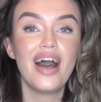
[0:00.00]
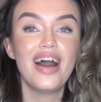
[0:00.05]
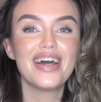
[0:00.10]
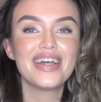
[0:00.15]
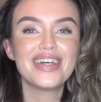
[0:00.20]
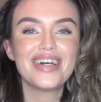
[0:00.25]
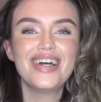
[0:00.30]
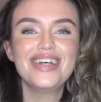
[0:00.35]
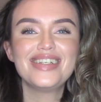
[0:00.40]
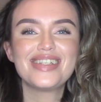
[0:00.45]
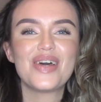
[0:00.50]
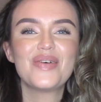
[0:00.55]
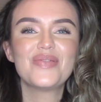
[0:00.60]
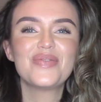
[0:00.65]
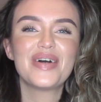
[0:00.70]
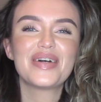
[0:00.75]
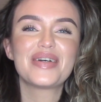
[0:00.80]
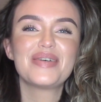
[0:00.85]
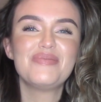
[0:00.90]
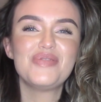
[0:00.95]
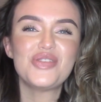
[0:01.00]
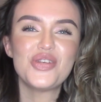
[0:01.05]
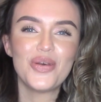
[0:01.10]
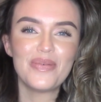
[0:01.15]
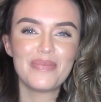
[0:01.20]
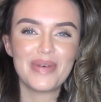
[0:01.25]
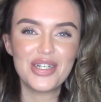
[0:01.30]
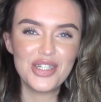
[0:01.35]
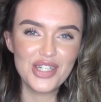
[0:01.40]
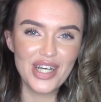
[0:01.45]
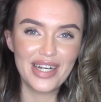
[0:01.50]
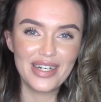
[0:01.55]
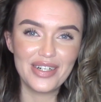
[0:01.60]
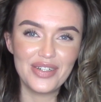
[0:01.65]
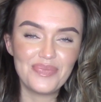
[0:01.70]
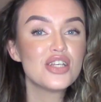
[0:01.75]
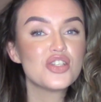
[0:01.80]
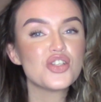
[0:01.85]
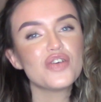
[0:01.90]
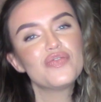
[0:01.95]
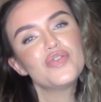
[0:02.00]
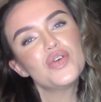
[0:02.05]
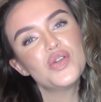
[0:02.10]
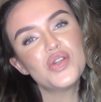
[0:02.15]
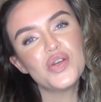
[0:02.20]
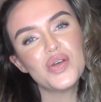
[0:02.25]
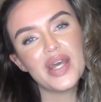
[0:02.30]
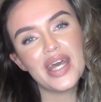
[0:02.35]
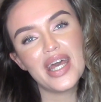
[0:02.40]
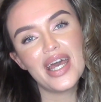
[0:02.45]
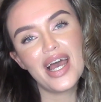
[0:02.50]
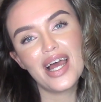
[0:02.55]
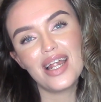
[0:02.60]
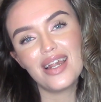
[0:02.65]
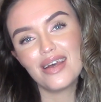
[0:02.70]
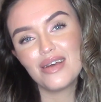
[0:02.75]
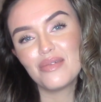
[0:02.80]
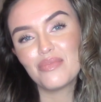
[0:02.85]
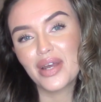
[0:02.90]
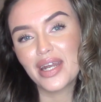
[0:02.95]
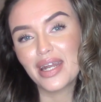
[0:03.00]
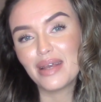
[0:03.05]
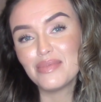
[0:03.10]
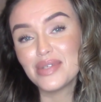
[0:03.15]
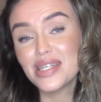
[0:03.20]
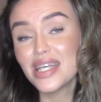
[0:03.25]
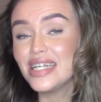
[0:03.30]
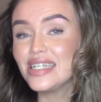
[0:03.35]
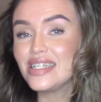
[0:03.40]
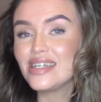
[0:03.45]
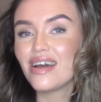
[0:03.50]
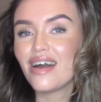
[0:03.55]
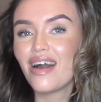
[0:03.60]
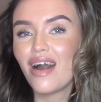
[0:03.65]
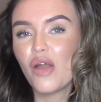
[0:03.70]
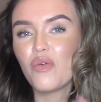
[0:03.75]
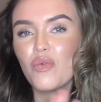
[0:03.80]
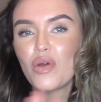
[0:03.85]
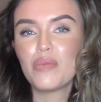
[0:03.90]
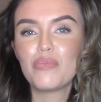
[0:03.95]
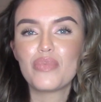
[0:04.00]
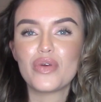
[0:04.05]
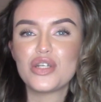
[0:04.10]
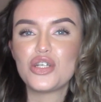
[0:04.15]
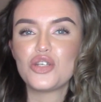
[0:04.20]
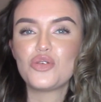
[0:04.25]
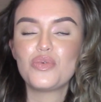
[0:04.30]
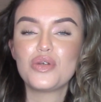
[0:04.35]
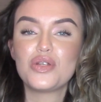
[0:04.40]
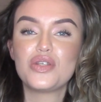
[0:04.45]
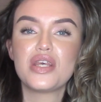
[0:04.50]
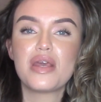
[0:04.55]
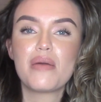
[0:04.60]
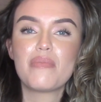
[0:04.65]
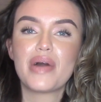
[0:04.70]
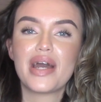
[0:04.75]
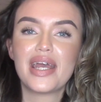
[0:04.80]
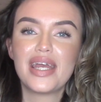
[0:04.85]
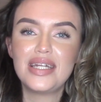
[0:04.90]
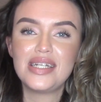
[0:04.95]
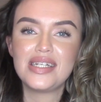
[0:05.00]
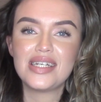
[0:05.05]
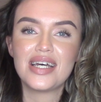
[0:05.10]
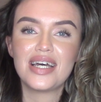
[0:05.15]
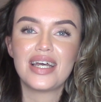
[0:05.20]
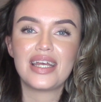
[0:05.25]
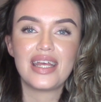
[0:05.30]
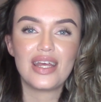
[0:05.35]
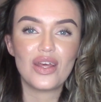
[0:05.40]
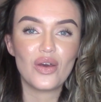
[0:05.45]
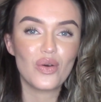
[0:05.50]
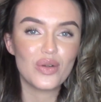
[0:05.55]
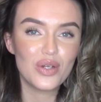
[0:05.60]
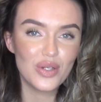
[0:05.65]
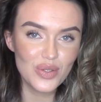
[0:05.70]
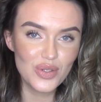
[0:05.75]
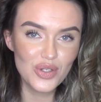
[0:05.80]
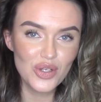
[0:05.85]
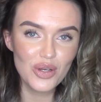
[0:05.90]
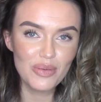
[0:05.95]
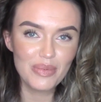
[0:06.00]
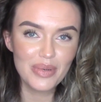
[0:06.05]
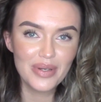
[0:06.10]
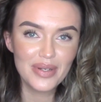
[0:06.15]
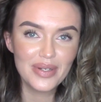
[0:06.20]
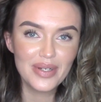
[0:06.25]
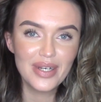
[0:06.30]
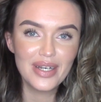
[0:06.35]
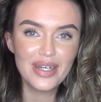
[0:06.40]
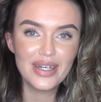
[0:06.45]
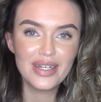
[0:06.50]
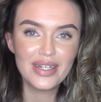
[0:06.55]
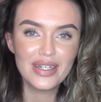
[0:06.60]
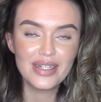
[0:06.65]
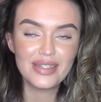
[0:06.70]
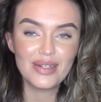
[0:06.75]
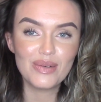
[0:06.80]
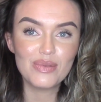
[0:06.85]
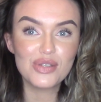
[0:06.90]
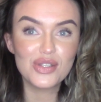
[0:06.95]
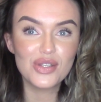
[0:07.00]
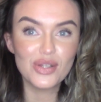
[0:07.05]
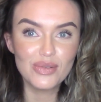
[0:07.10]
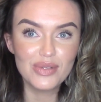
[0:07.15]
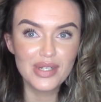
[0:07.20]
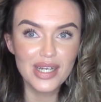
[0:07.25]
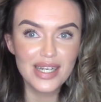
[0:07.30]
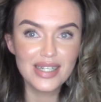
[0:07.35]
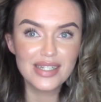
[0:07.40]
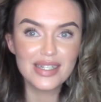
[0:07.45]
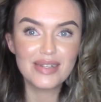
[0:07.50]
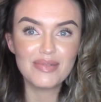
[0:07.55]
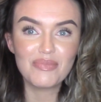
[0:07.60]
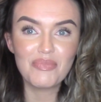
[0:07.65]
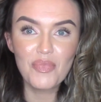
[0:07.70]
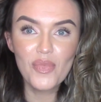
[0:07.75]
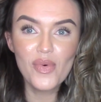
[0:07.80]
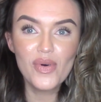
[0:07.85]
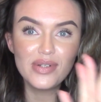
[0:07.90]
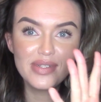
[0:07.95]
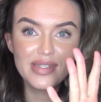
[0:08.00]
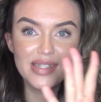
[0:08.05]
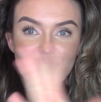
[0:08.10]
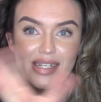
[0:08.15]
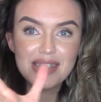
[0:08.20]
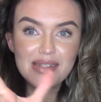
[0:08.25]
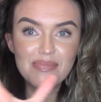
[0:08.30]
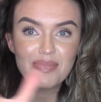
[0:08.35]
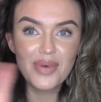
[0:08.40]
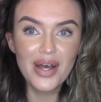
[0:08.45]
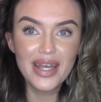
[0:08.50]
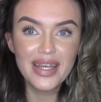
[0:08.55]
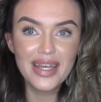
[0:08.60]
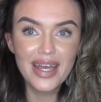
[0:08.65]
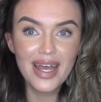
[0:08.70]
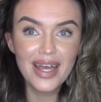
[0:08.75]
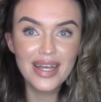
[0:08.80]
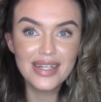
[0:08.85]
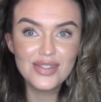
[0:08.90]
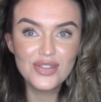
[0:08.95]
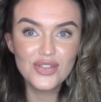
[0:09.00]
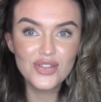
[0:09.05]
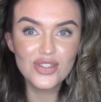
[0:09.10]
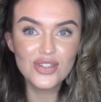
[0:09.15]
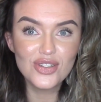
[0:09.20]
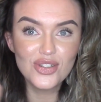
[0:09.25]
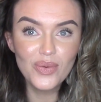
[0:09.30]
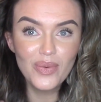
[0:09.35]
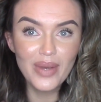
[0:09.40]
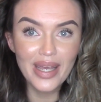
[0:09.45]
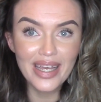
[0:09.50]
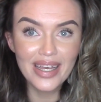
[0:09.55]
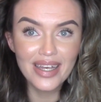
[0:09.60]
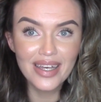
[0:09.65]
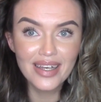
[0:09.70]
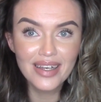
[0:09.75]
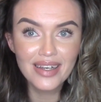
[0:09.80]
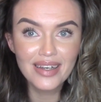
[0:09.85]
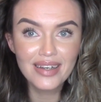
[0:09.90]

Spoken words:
Hi guys and welcome to my channel. So if you're new here, hello, my name is India. I run British Beauty by India here on YouTube. I'm so dead. And what is my hands doing?